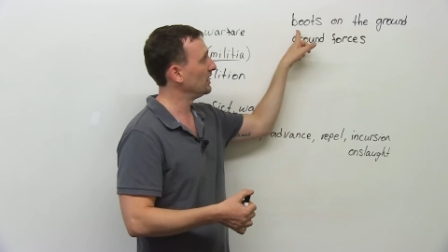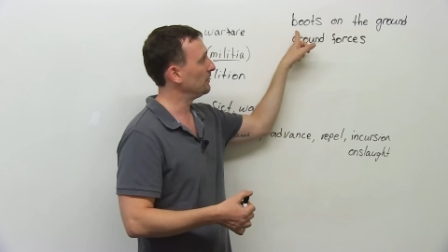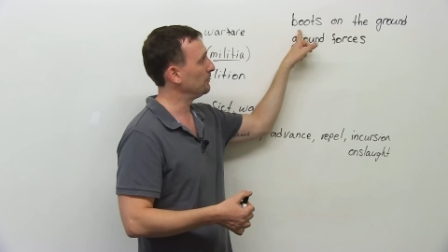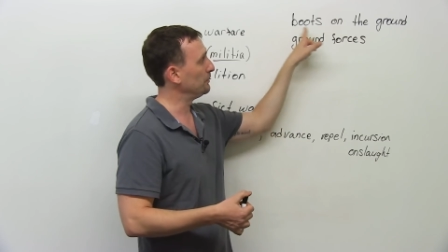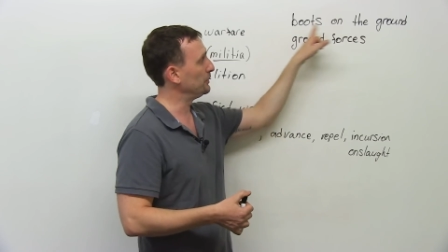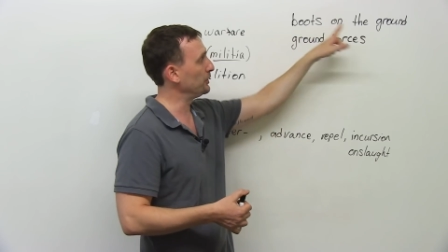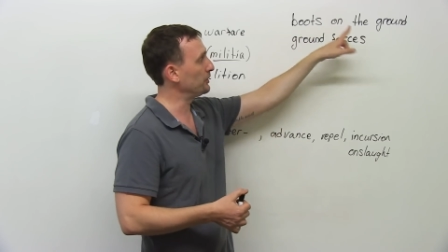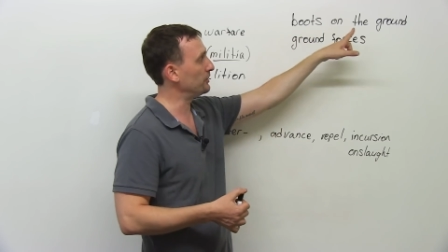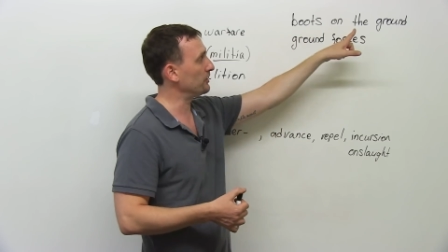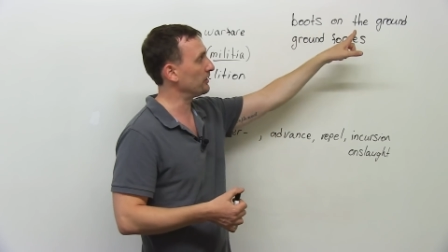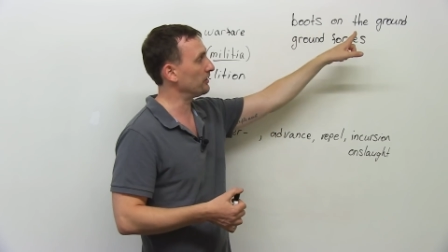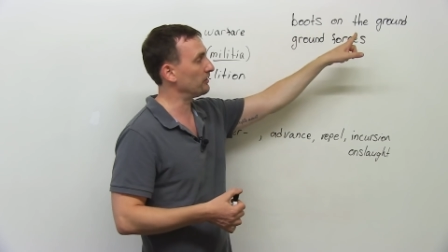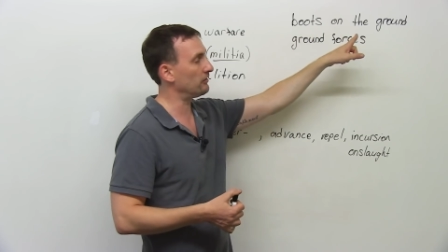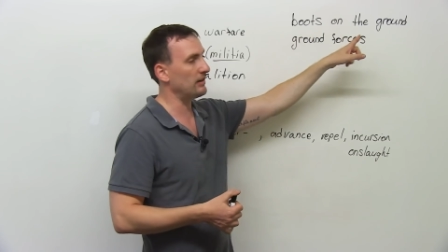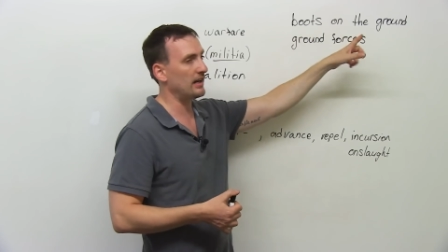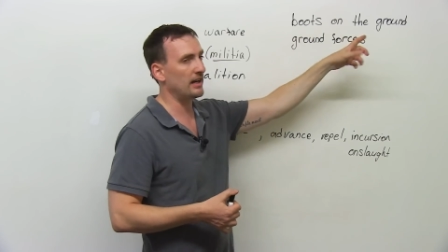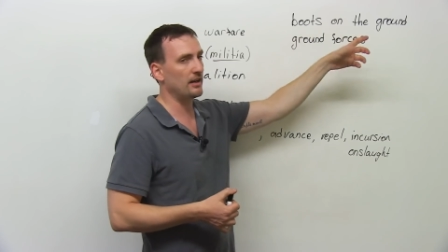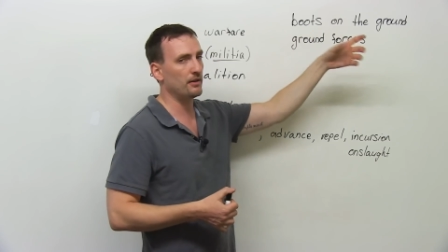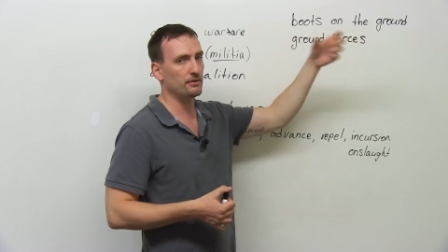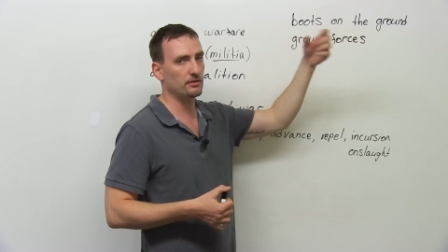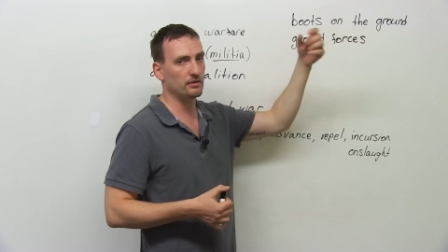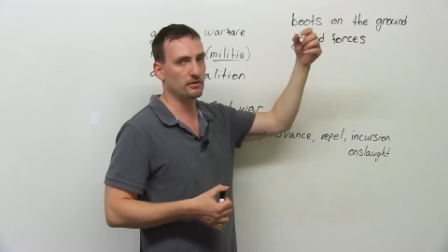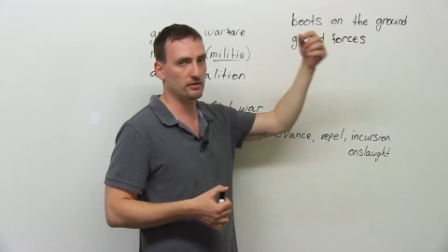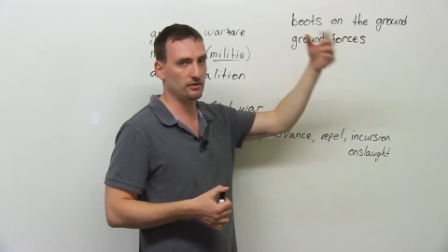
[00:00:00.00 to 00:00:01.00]
Boots on the
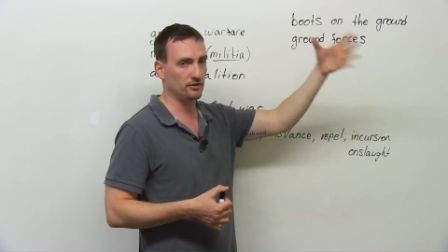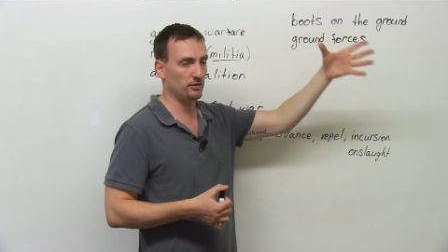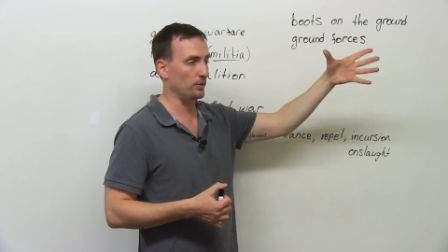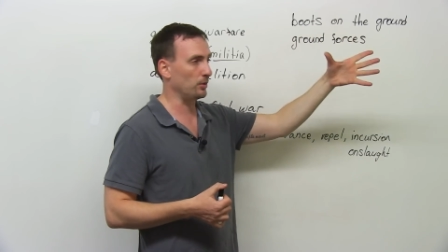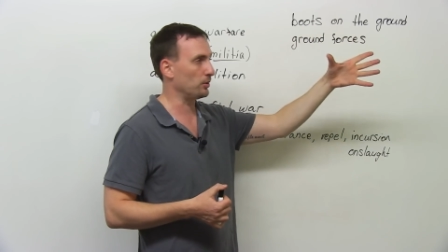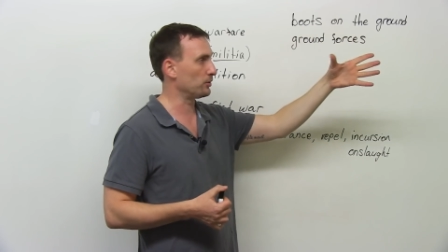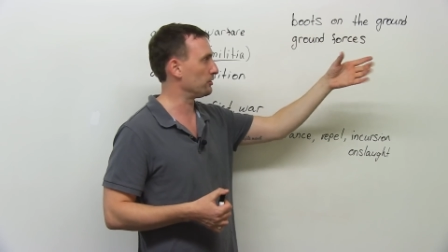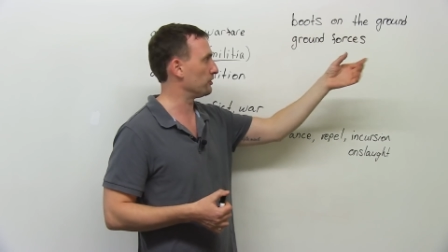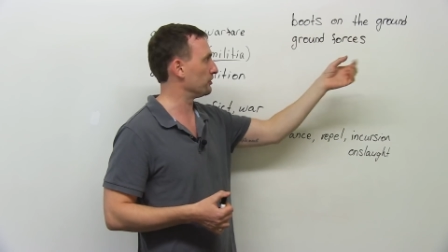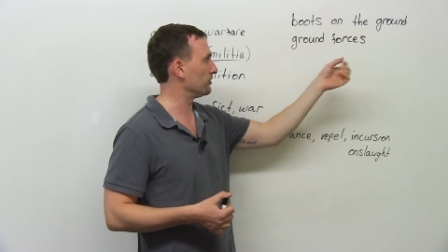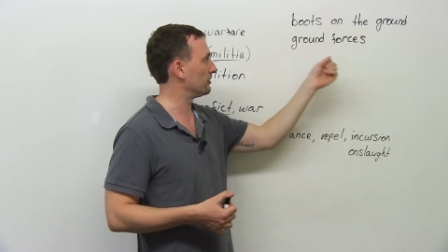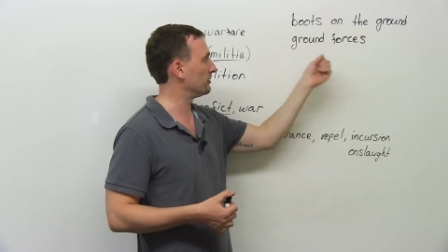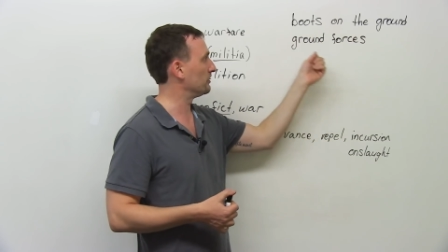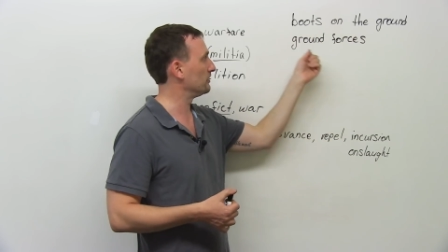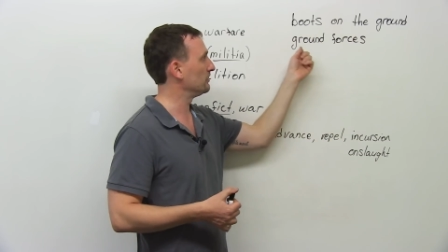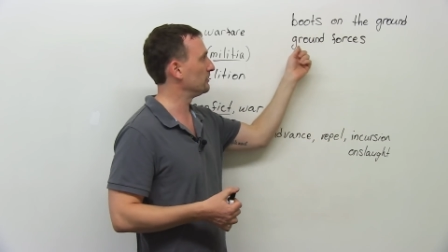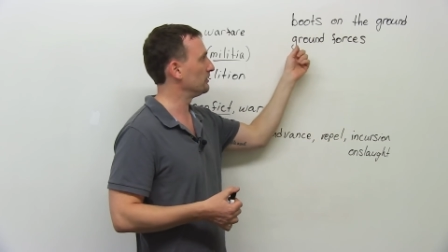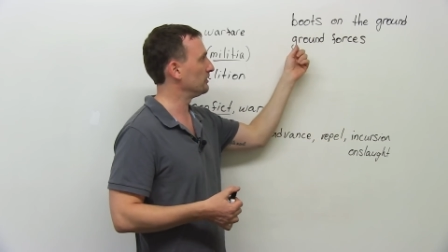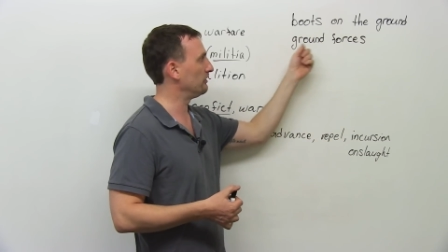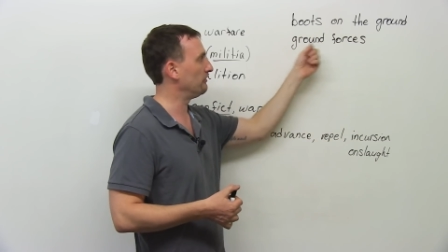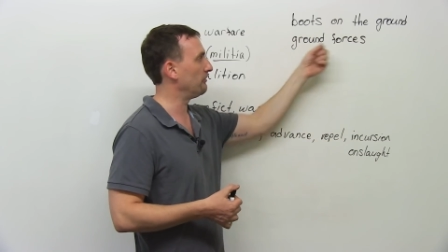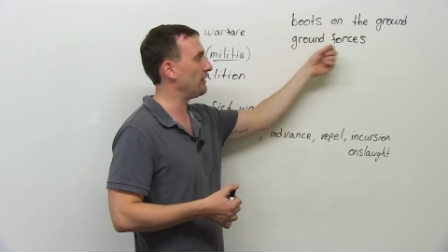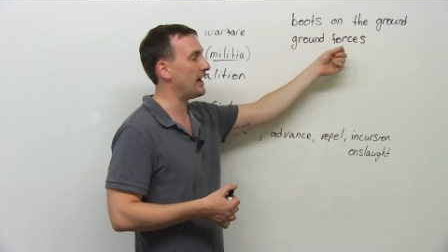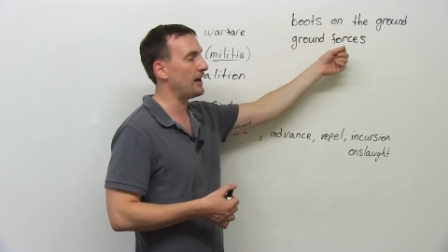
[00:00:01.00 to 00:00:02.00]
ground, soldiers.
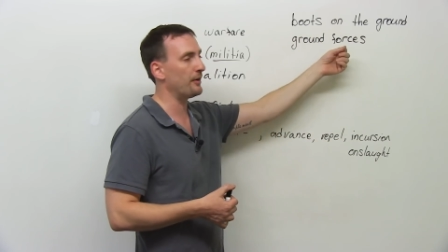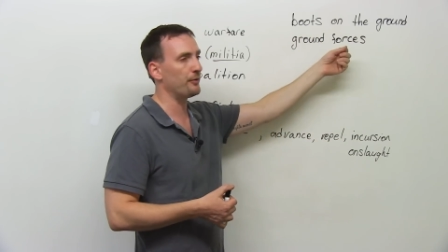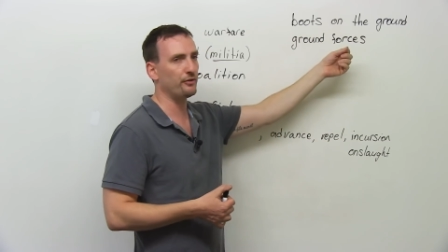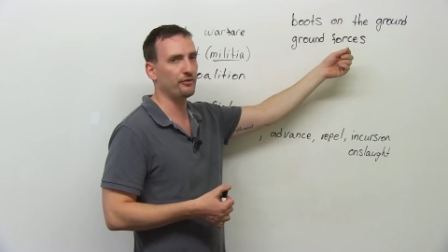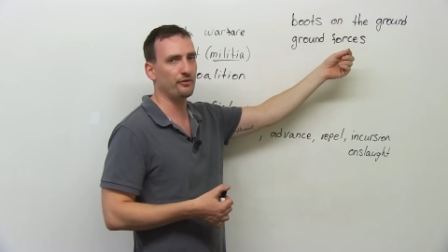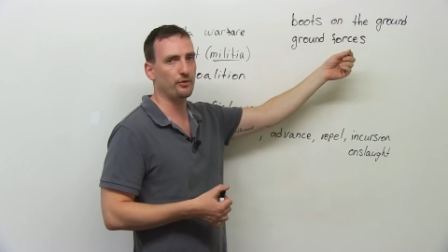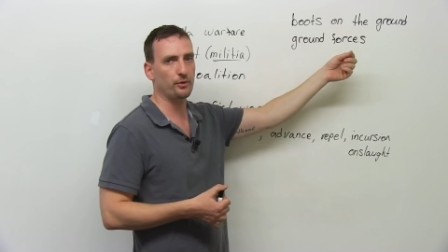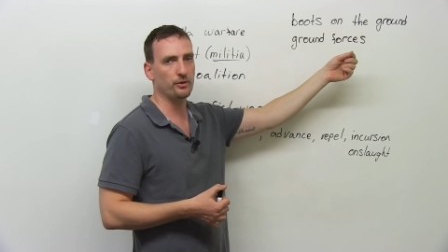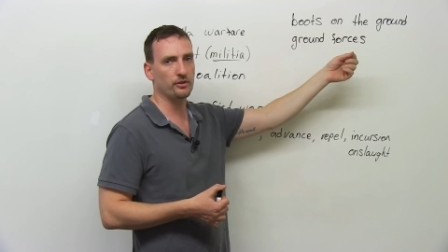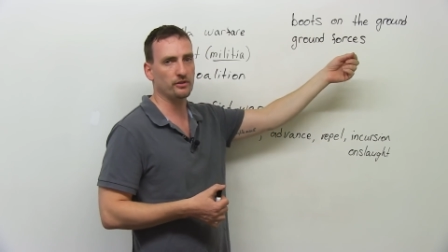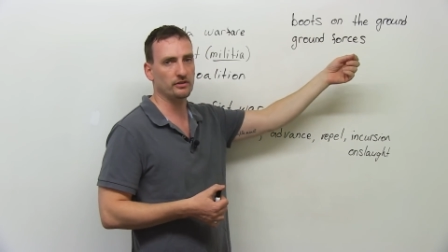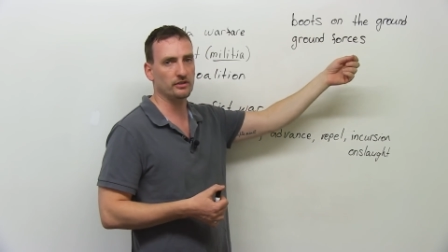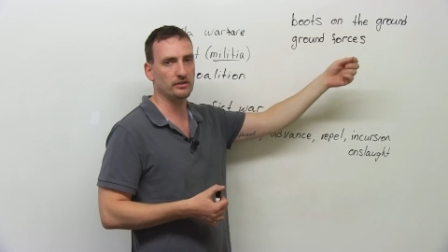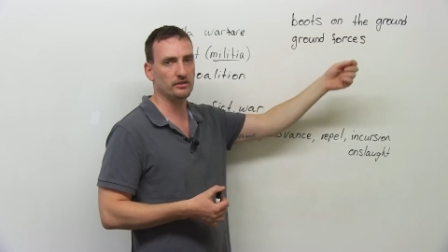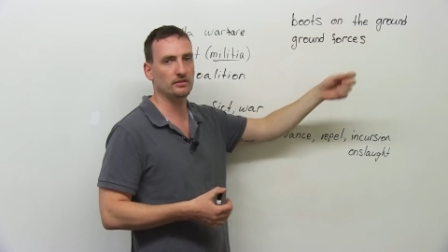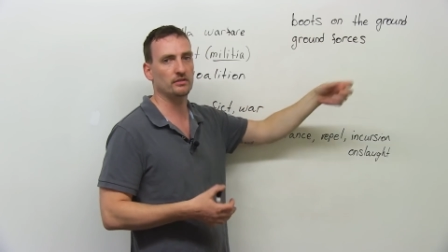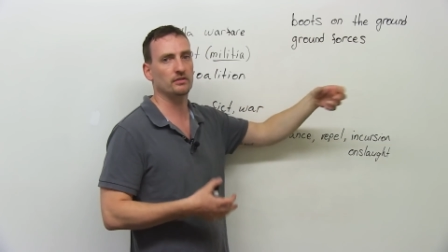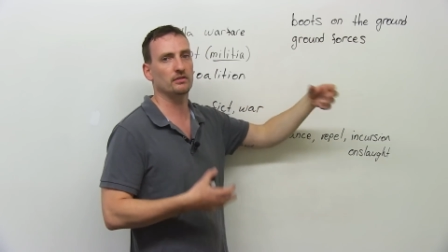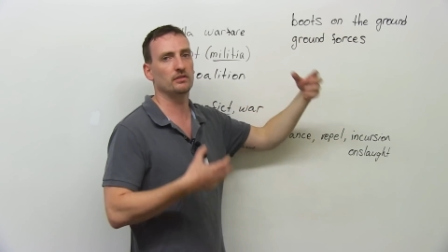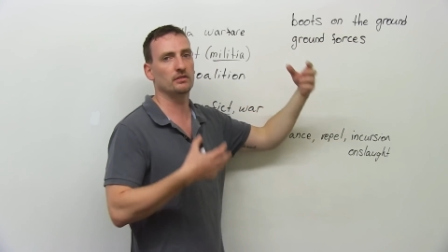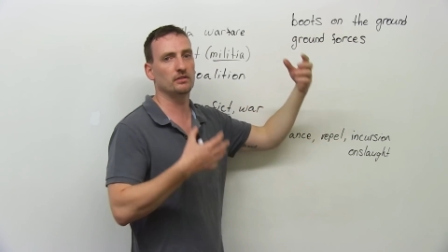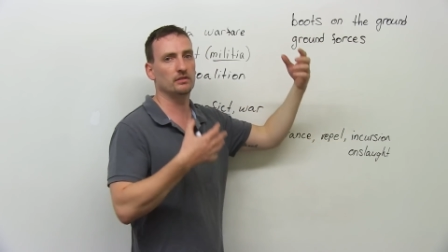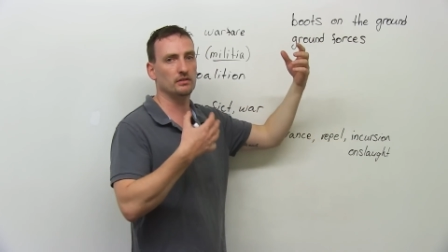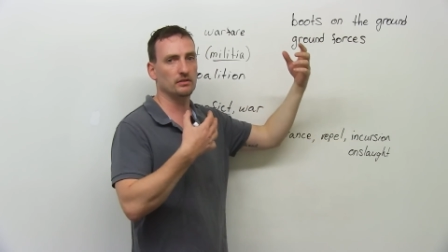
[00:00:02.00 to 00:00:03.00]
Ground forces,
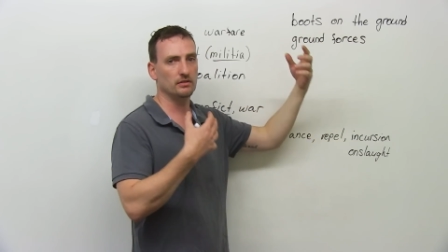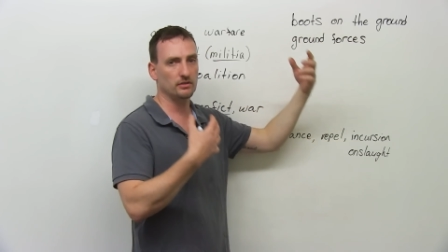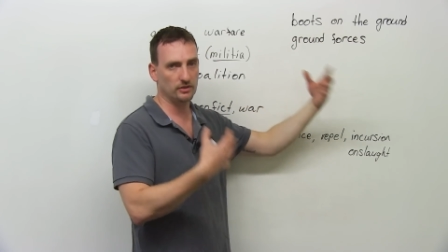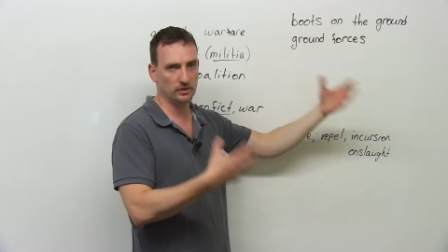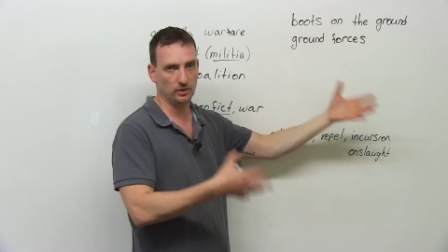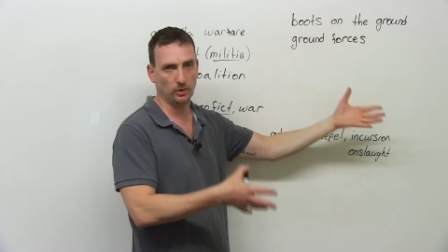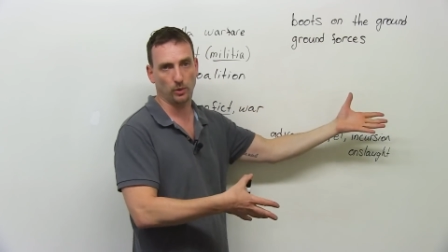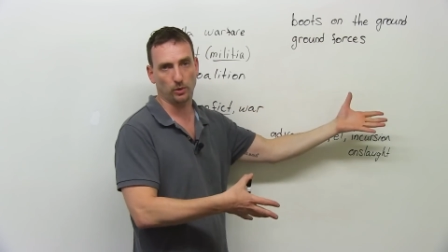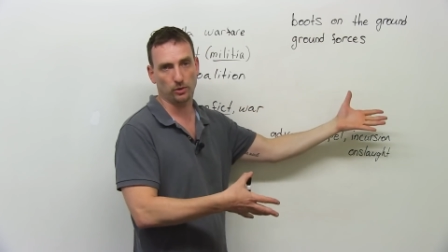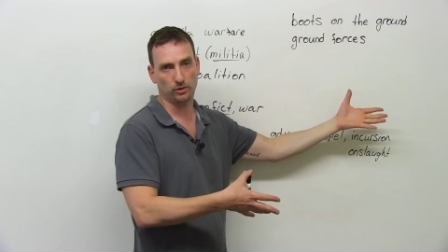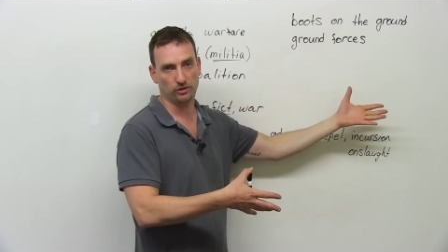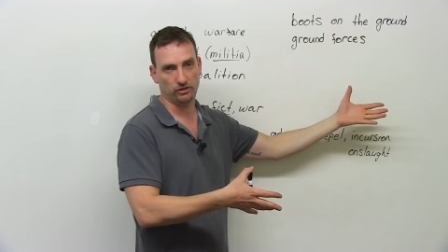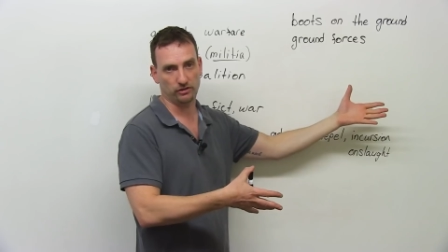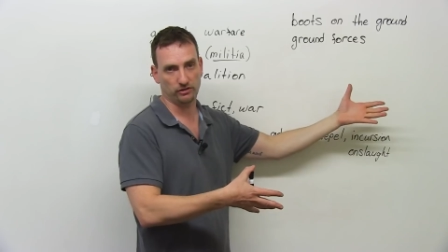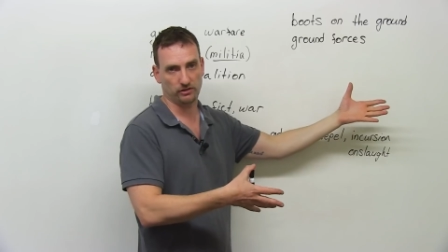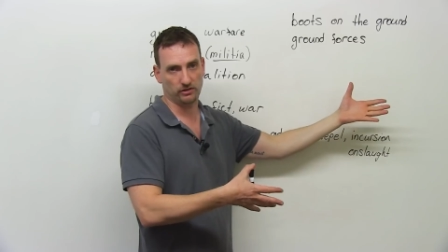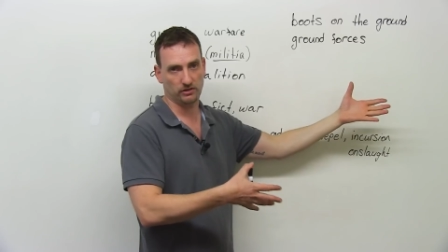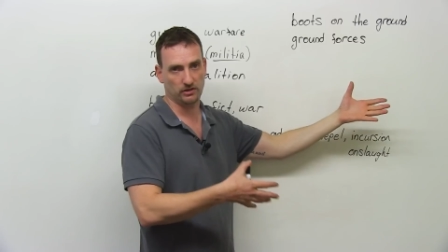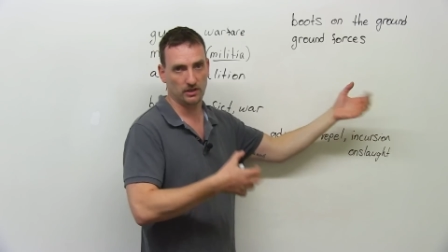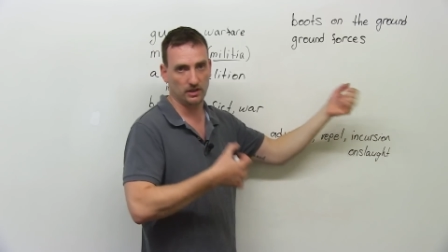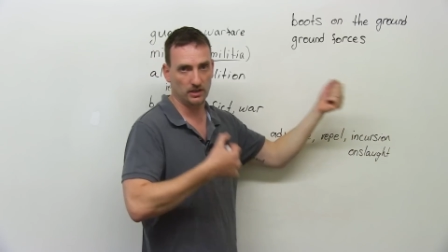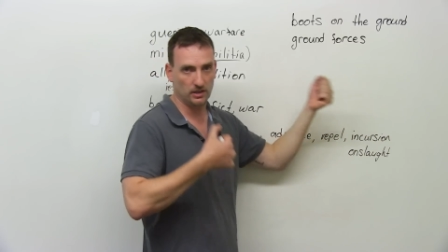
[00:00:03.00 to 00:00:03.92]
soldiers.